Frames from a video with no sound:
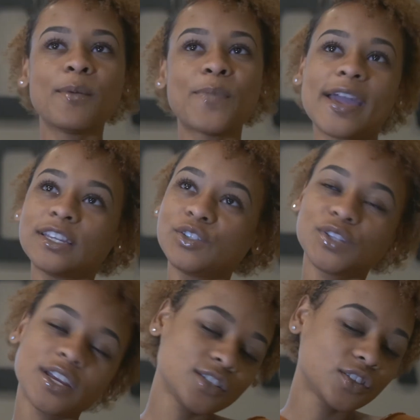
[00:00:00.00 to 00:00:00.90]
Back in
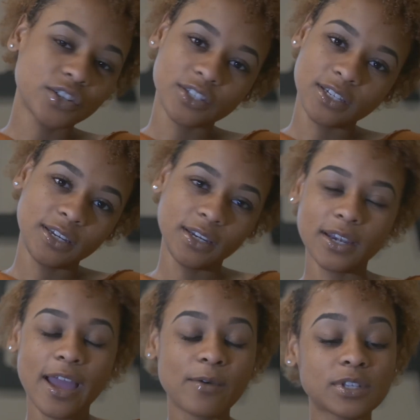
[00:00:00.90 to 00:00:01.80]

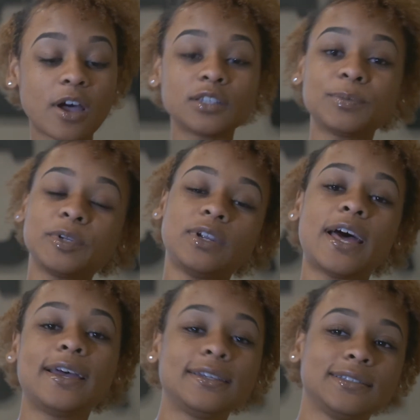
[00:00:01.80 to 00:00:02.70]
2013, I was
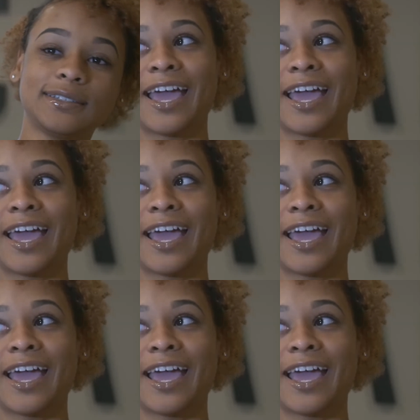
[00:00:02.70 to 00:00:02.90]
hospitalized.